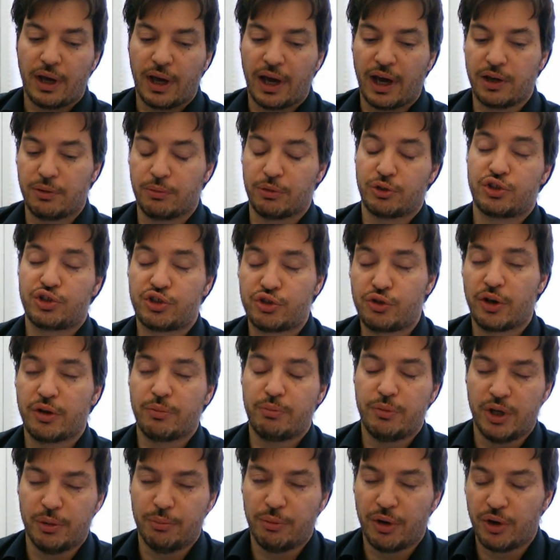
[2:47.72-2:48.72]
And what
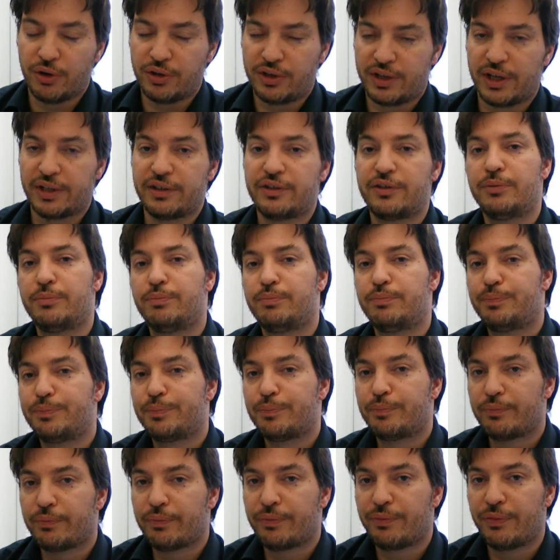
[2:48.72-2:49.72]
struck me about that
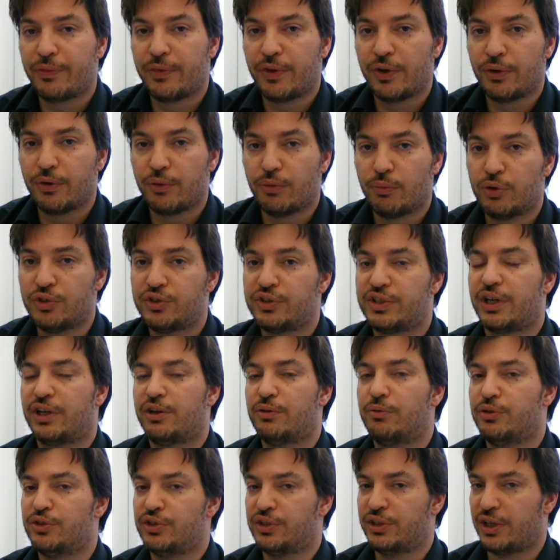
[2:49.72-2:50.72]
was that
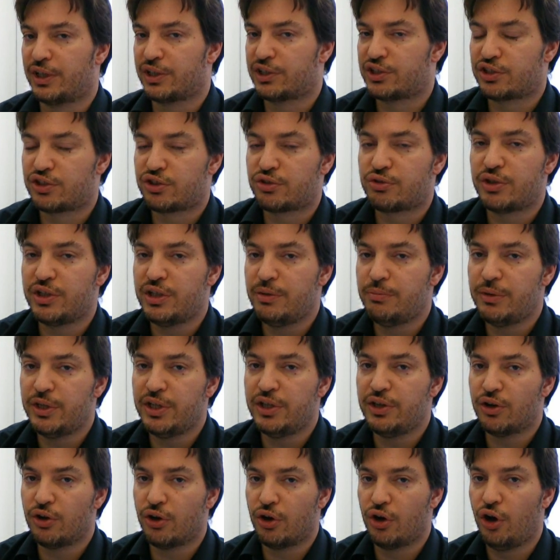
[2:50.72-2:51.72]
it was an
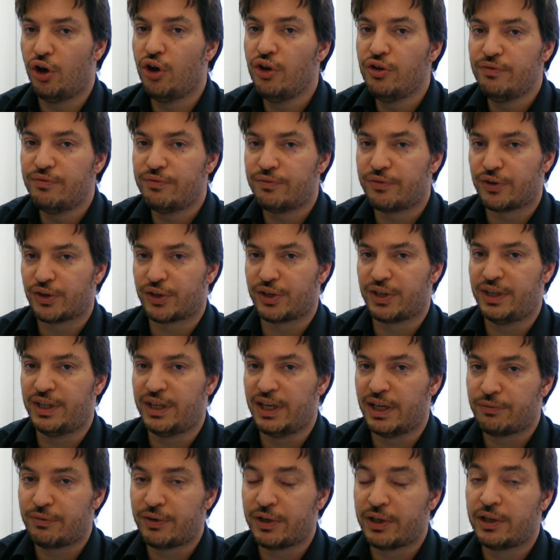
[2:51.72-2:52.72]
extremely
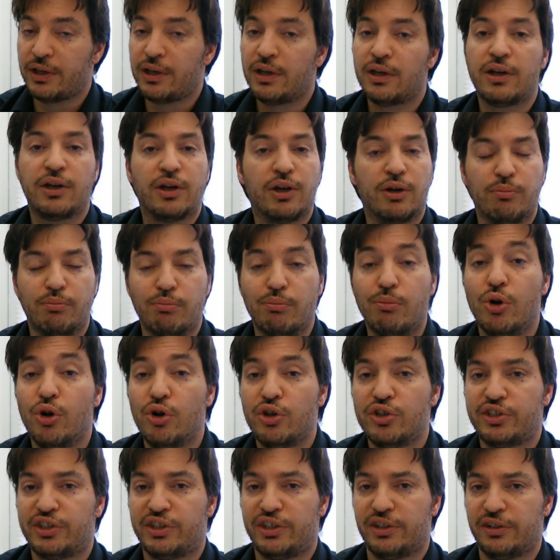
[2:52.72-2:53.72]
unforgiving,
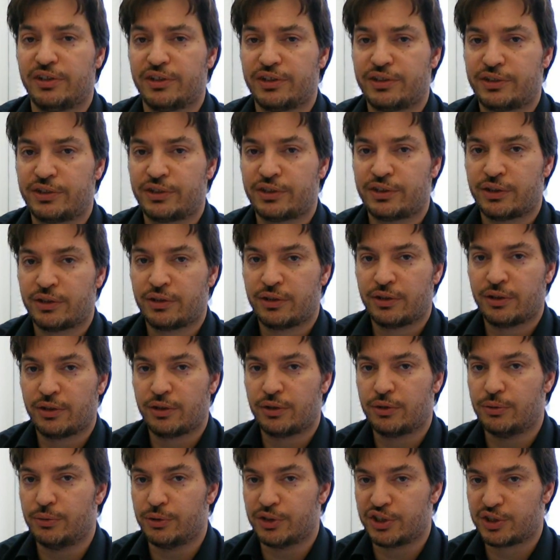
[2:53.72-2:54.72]
merciless
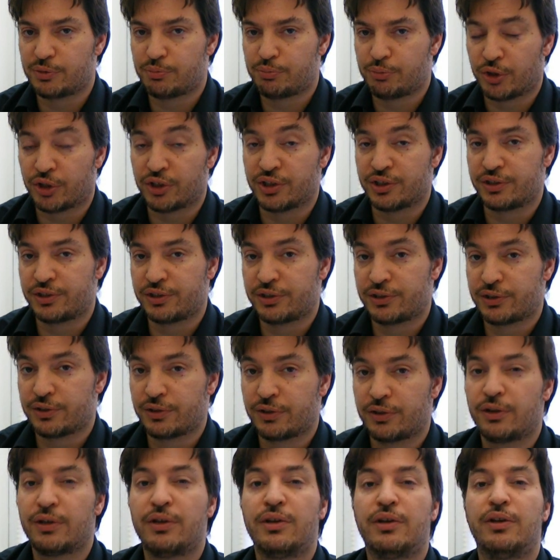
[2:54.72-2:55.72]
response
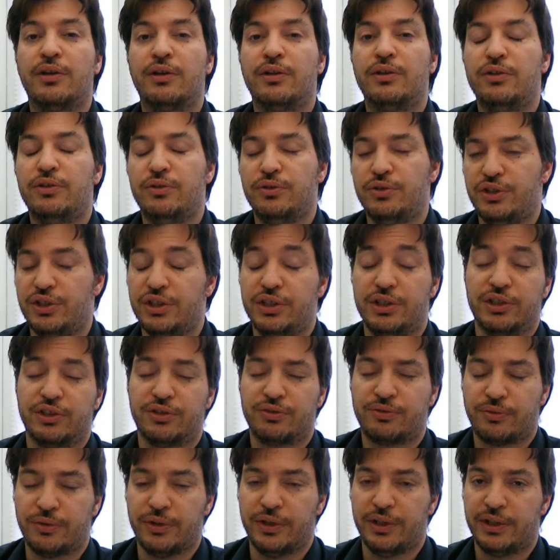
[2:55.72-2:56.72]
to
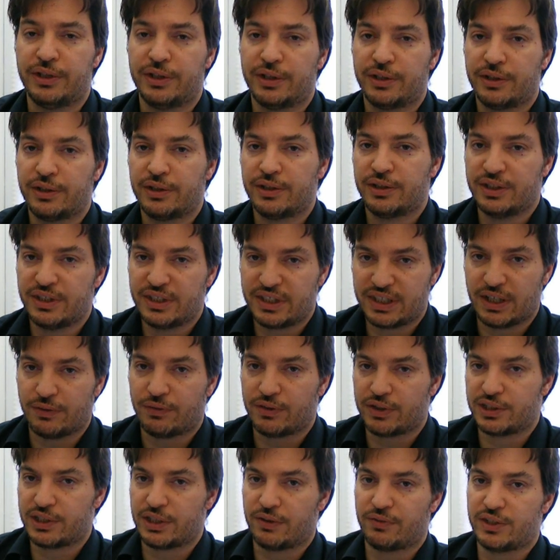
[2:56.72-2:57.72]
Jesus Freak
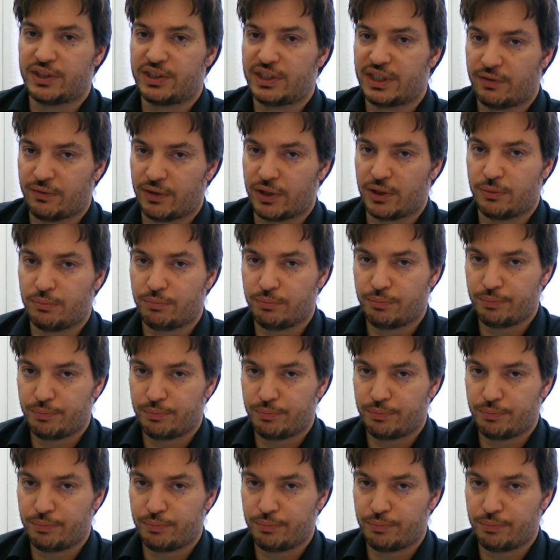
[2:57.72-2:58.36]
777.